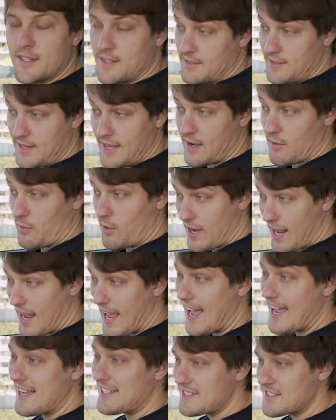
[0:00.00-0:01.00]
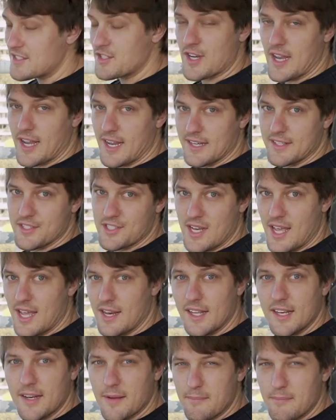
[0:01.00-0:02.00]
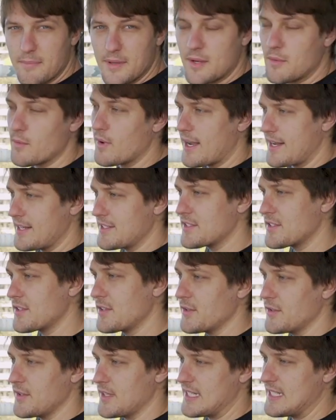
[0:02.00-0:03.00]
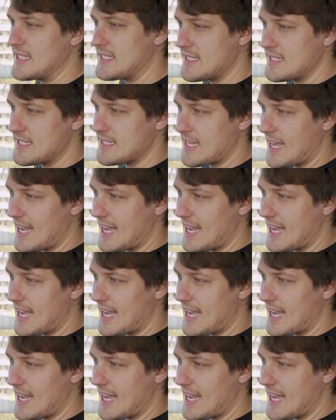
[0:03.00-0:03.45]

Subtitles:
Now, what has changed, and in a big way too, is this